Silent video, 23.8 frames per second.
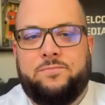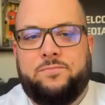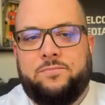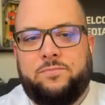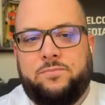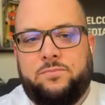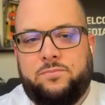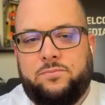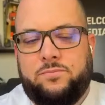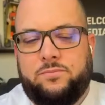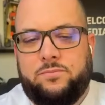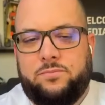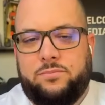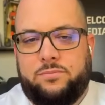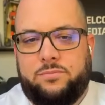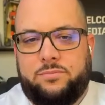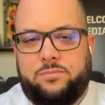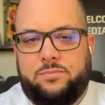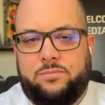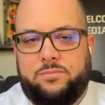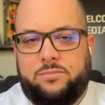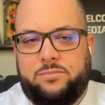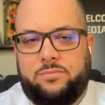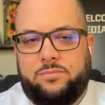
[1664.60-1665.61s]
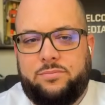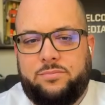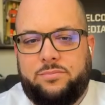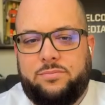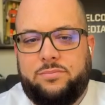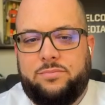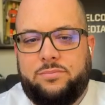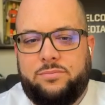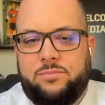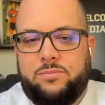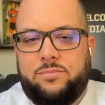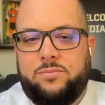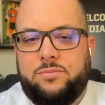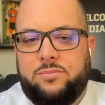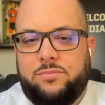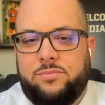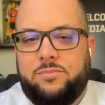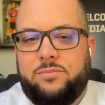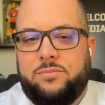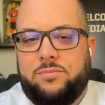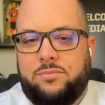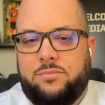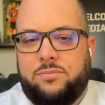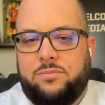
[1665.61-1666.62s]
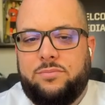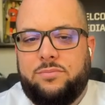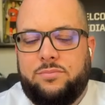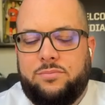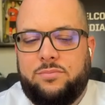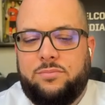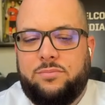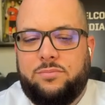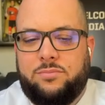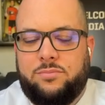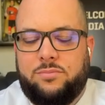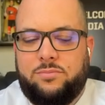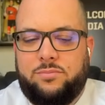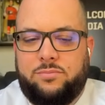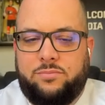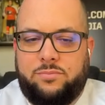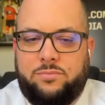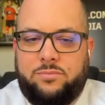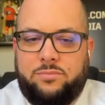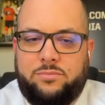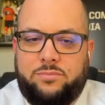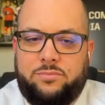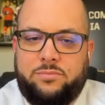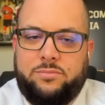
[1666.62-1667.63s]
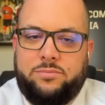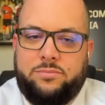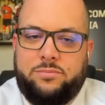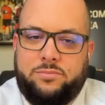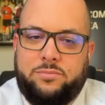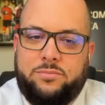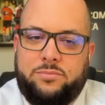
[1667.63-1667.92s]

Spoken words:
The person shown says nothing.